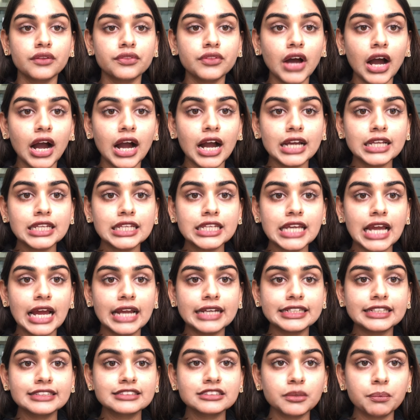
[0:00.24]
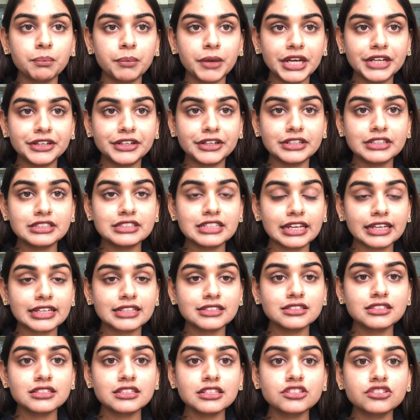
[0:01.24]
The highly anticipated
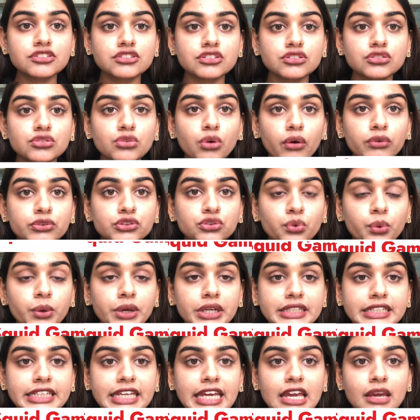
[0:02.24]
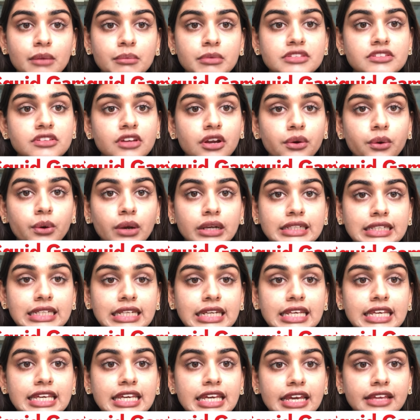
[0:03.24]
second season of Squid Game is
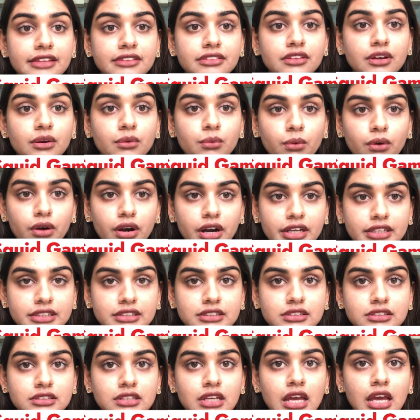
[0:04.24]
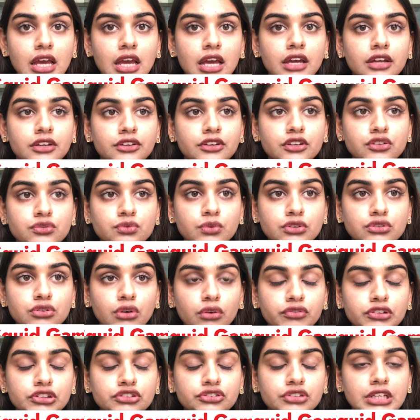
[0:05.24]
currently in the works. This was
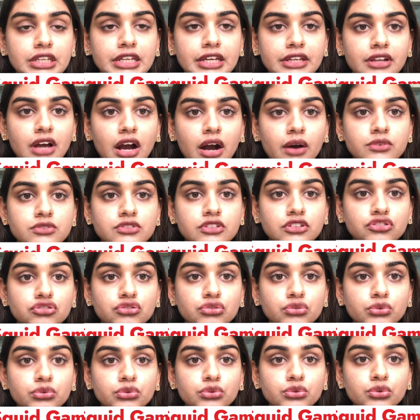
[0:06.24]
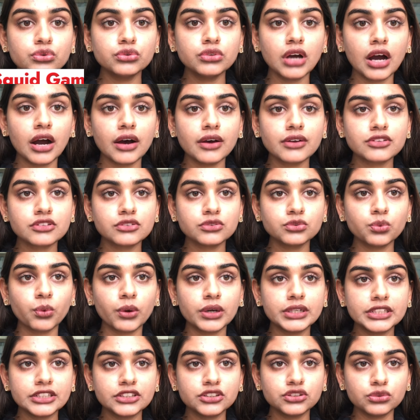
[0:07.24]
officially announced in June
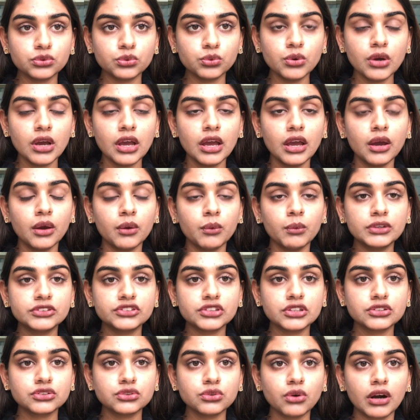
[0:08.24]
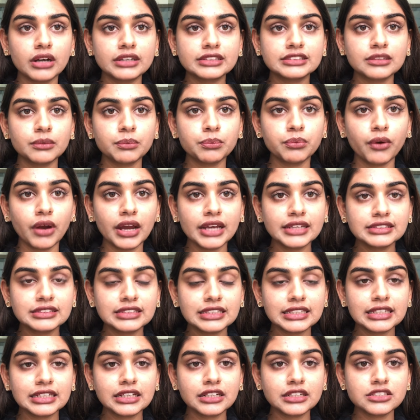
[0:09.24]
2022, which is not
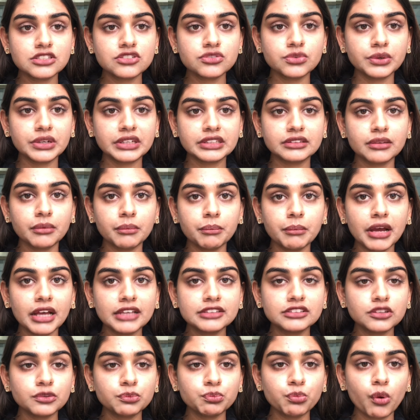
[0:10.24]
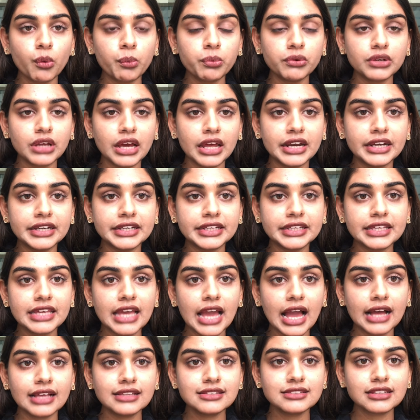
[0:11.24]
surprising considering the massive
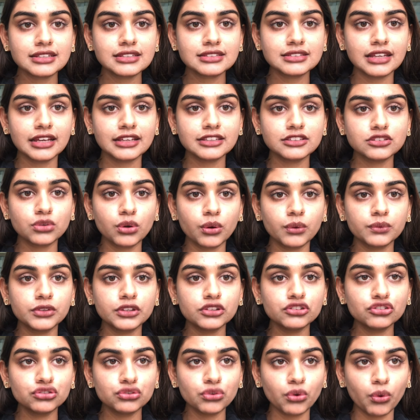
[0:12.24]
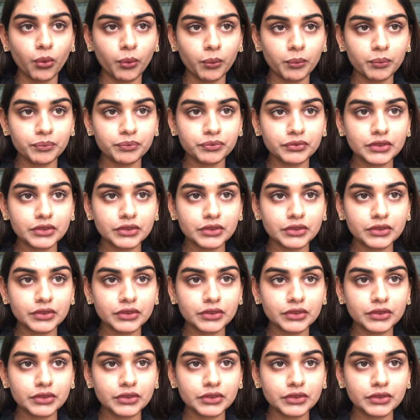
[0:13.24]
popularity and success of the show.